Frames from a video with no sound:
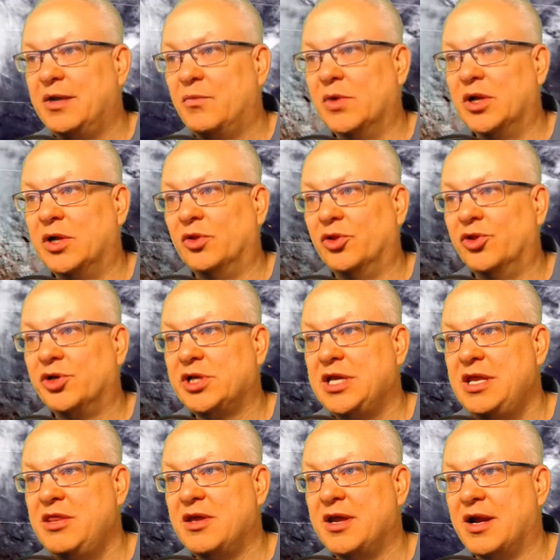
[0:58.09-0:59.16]
Well,
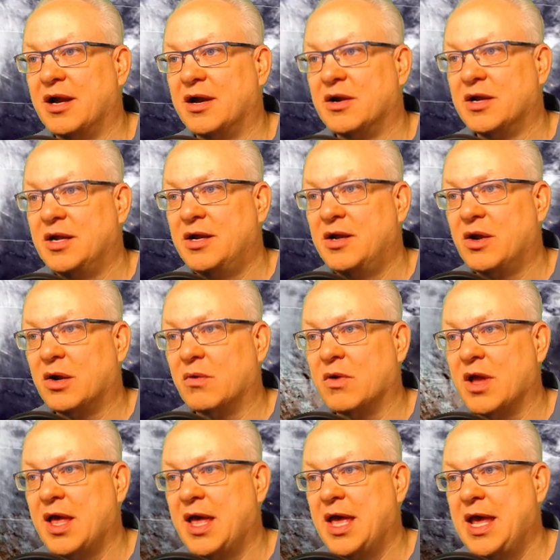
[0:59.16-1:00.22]
looky there,
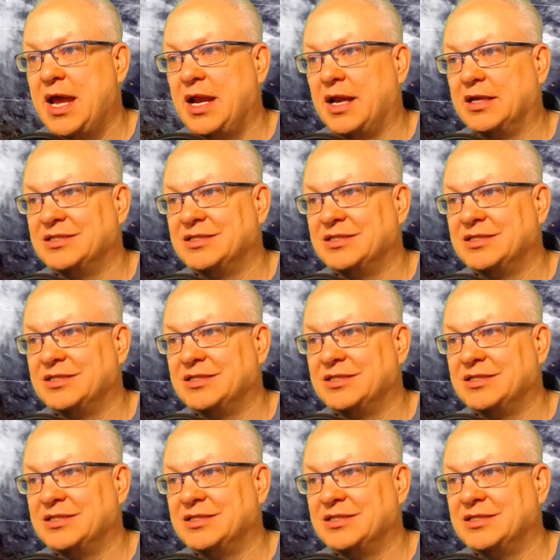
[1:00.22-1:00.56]
right